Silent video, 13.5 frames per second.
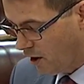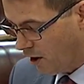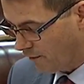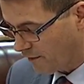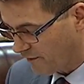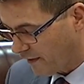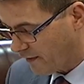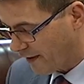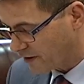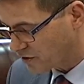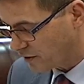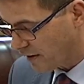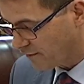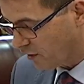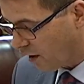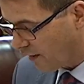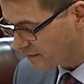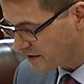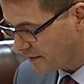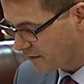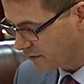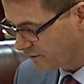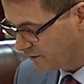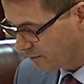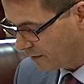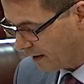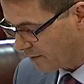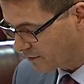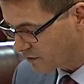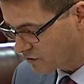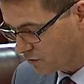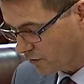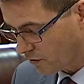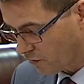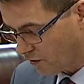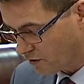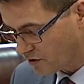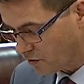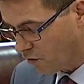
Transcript: of the Foundation to have a life-saving defibrillator installed across